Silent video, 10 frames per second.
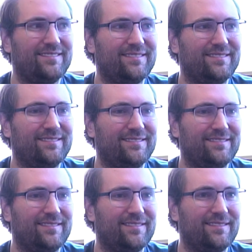
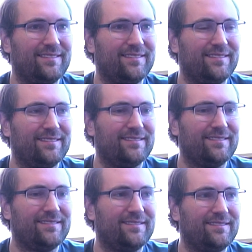
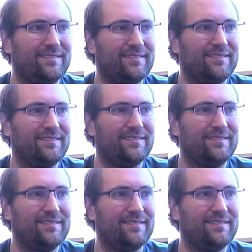
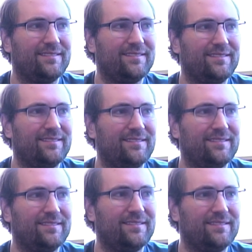
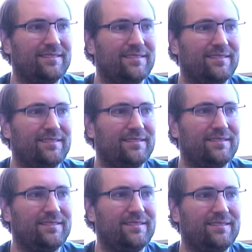
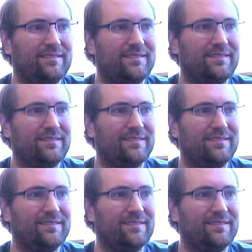This person isn't speaking.